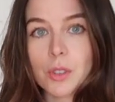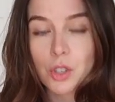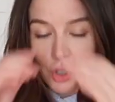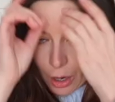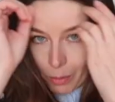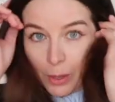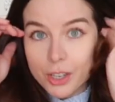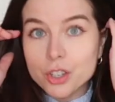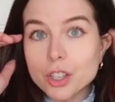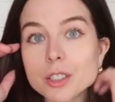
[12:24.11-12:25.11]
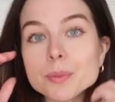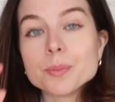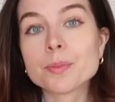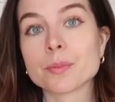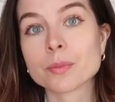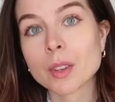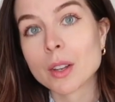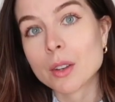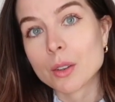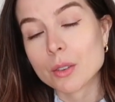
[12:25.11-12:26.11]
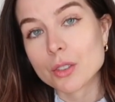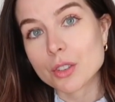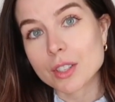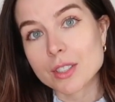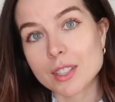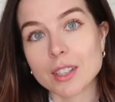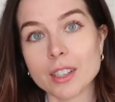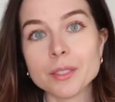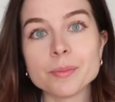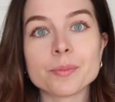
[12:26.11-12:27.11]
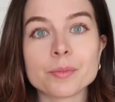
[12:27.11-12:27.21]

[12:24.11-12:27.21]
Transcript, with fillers: chambray shirt, which you can see here.